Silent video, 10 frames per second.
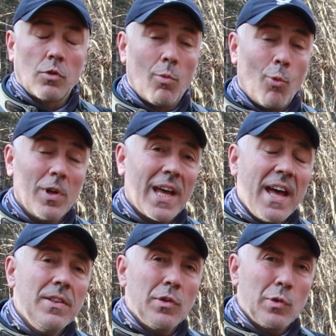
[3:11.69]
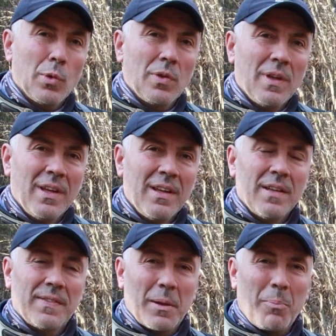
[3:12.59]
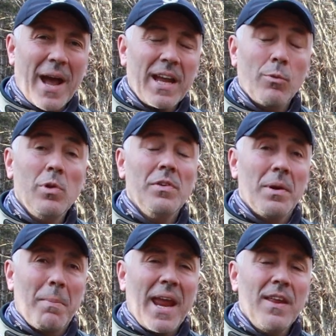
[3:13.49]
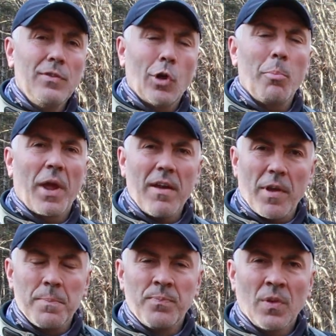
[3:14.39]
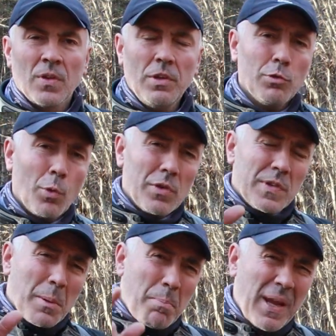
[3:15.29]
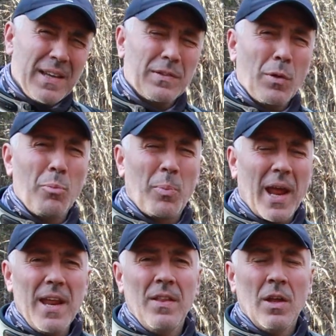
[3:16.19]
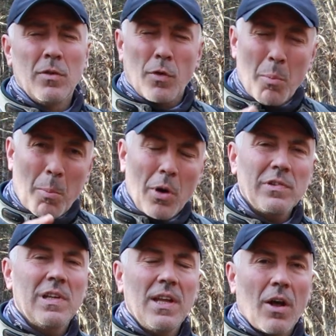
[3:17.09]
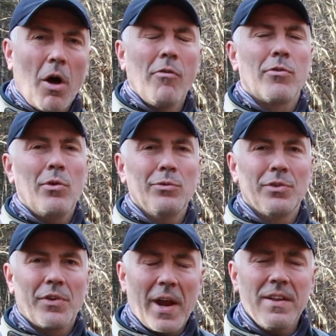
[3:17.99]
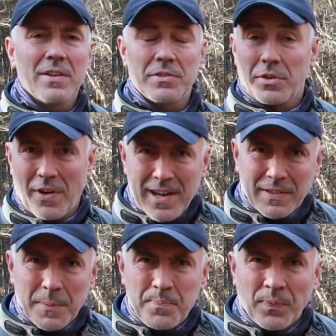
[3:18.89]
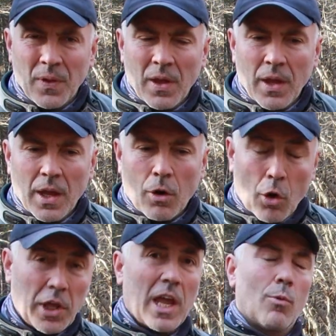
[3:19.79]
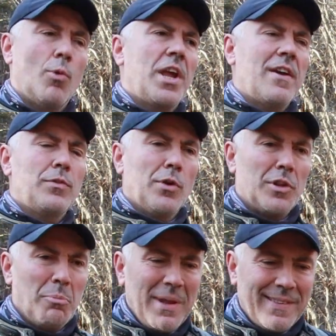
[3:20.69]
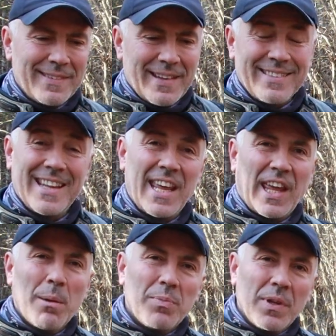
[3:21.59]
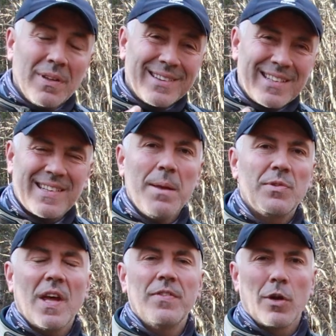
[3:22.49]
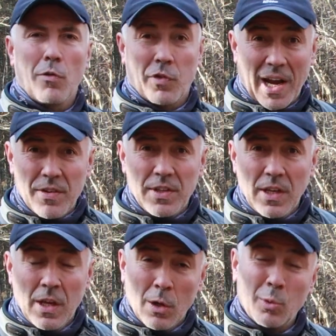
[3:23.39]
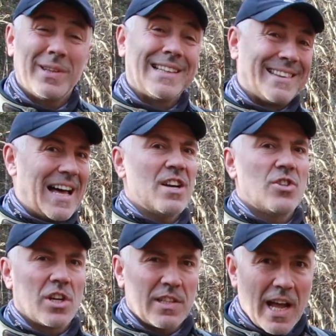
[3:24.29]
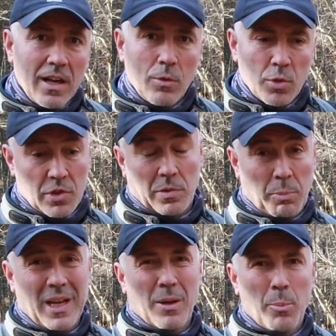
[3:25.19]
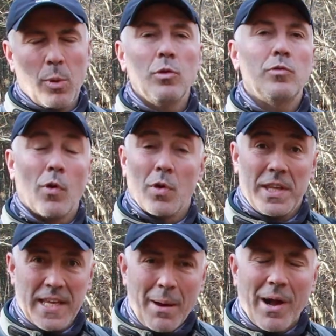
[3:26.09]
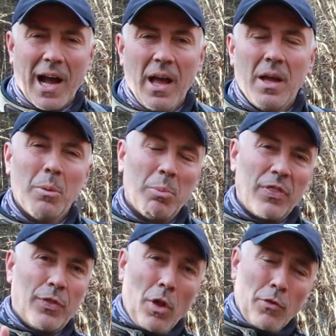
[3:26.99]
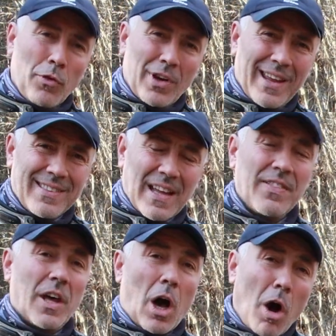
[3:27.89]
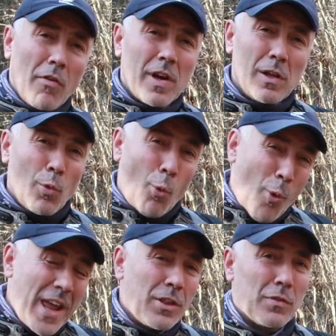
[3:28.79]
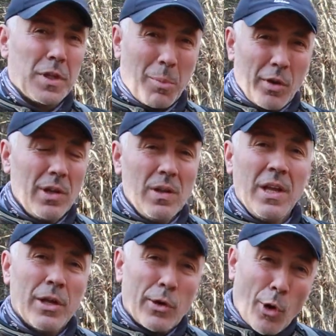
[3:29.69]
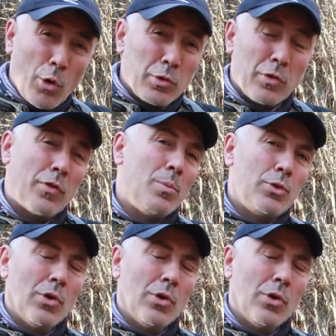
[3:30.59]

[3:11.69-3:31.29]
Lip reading: From what I understood, the bike will remain top heavy. This was the biggest complaint from mostly off-road riders, right? Okay, we have to admit that they kept the same center of gravity with larger tank, which is big plus for Yamaha, but don't forget that the overall weight of the model rose from